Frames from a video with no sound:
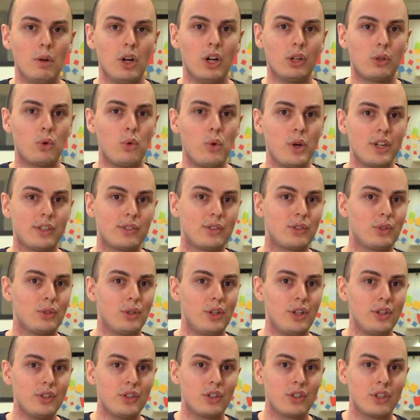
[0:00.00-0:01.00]
a quick
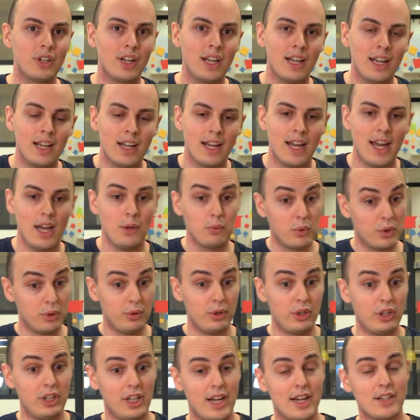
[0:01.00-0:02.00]
search, and we
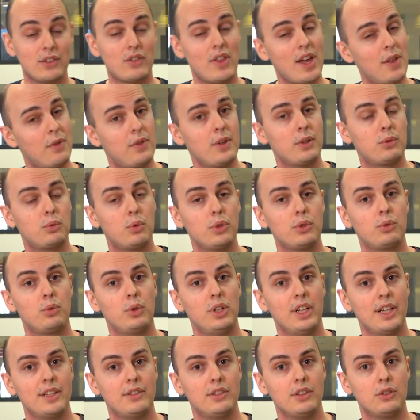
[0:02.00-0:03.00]
realized that this was
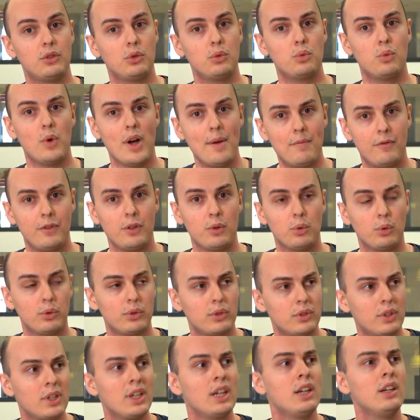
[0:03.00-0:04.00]
related to web
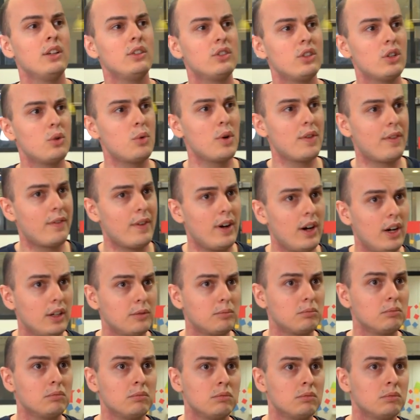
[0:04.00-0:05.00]
views. So we
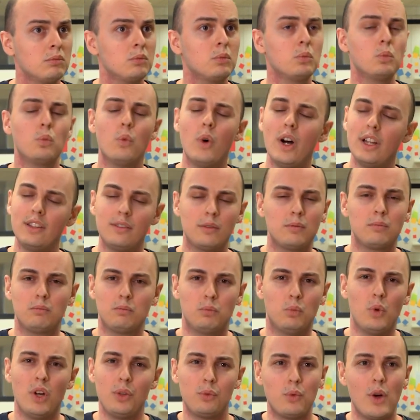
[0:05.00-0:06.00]
thought, what,
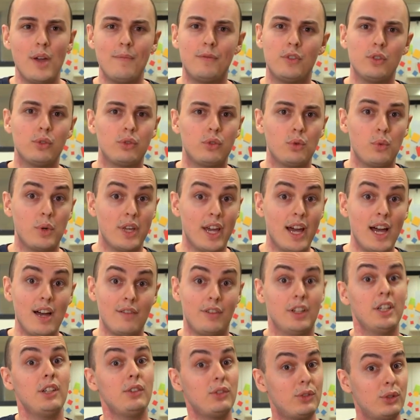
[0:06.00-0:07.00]
what web views do we
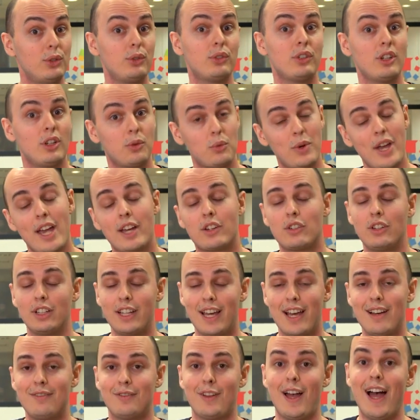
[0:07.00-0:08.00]
have? And it turns out we
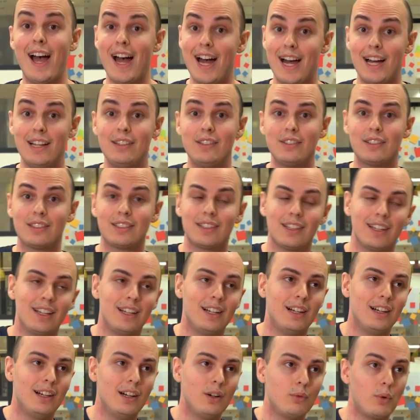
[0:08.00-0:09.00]
actually have ads
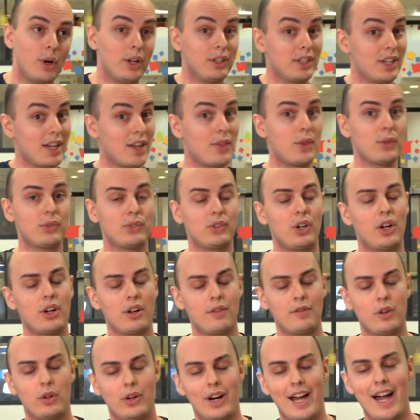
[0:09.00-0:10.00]
uh, running at the
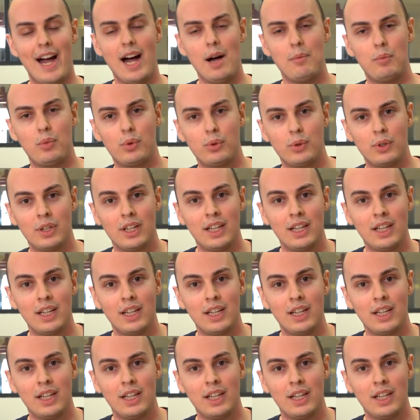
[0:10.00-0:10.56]
start of our app,